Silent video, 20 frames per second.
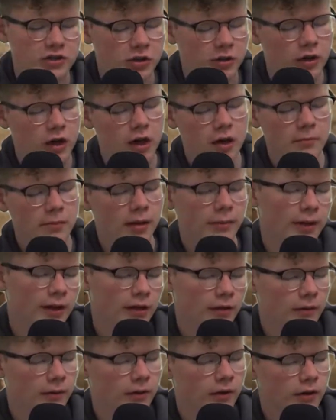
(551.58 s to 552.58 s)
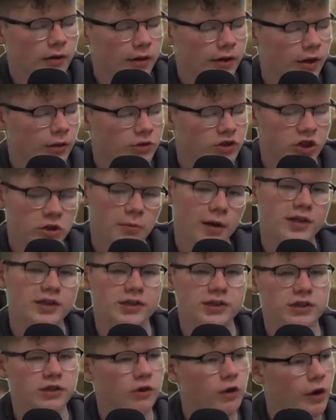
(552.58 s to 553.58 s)
So maybe 2
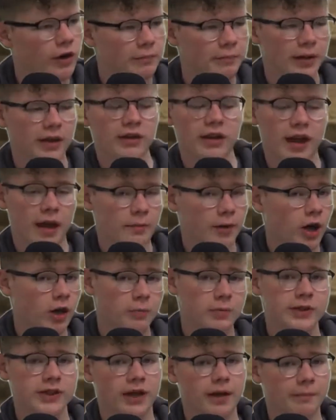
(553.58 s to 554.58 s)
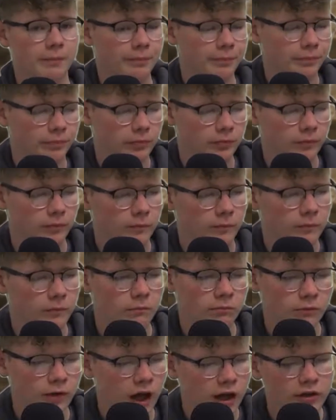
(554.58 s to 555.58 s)
months, you already beat the game 100%,
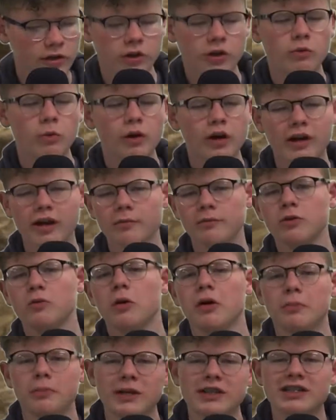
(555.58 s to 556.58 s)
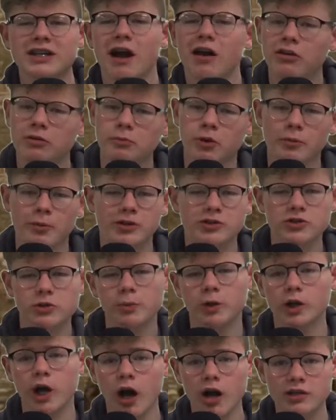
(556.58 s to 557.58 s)
and you want to play Skyrim more, but there's no
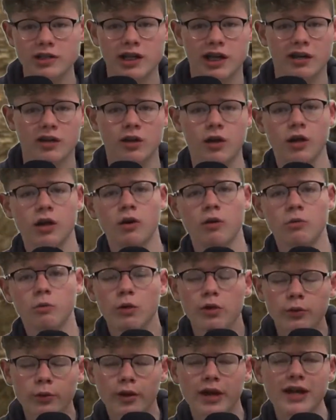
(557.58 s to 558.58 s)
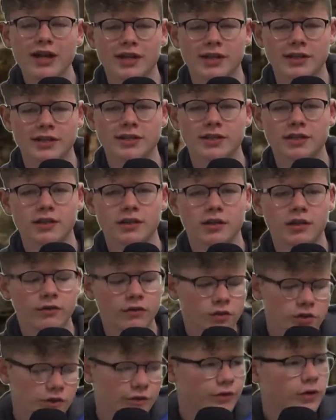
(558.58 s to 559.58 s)
more content. Well, there is.
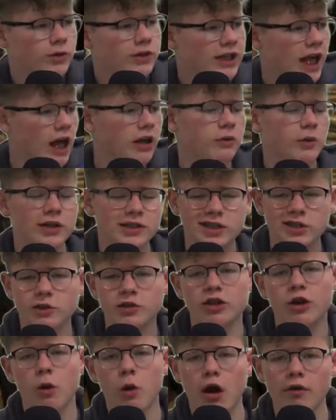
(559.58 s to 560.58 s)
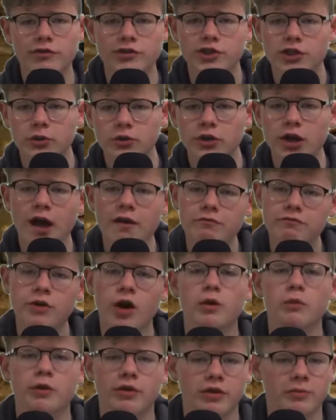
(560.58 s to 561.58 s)
There's a few side quests that you can go off and do, and you have
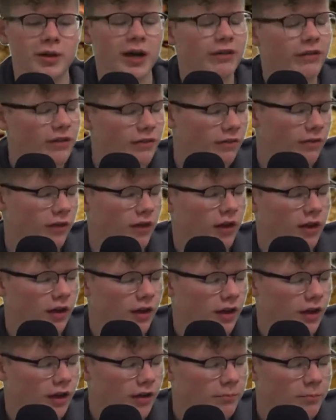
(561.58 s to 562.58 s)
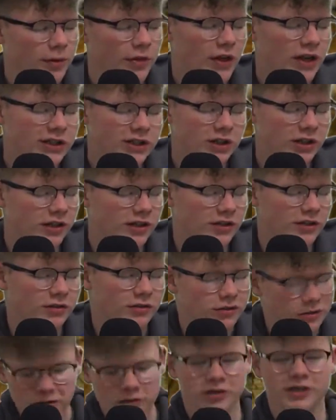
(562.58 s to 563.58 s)
fun with them. And I think Bethesda,
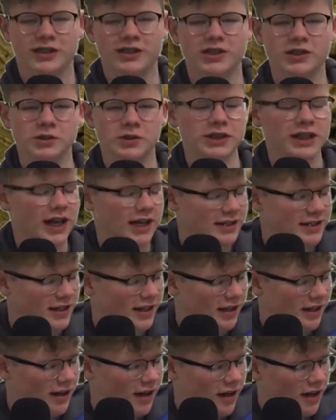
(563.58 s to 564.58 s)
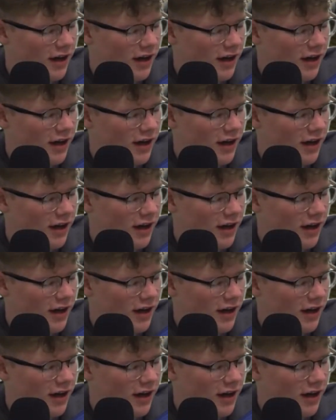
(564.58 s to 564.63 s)
it's so sexy.